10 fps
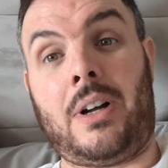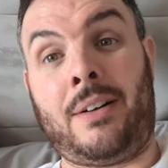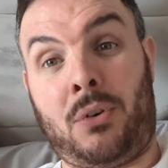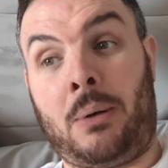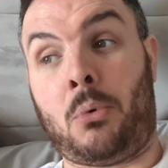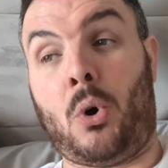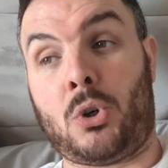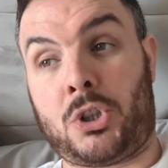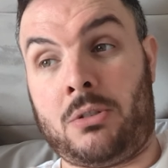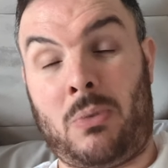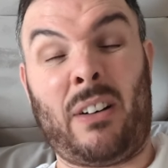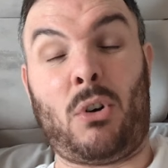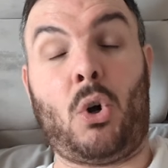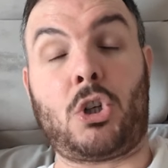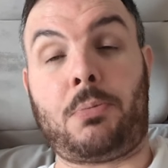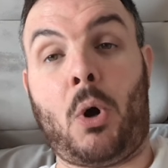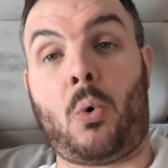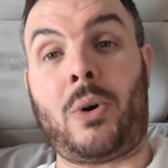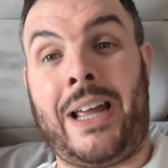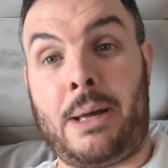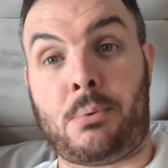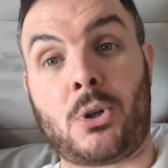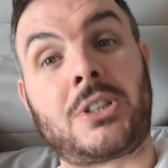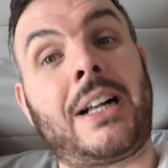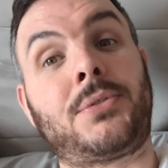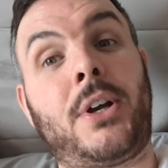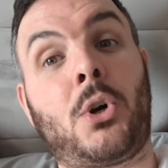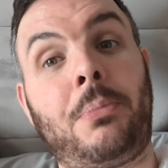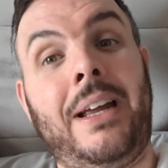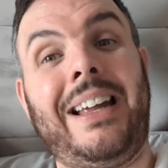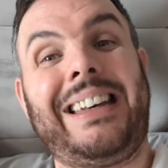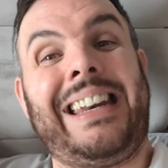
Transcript: I've, I'm launching, well, I've launched my own airport transfer company,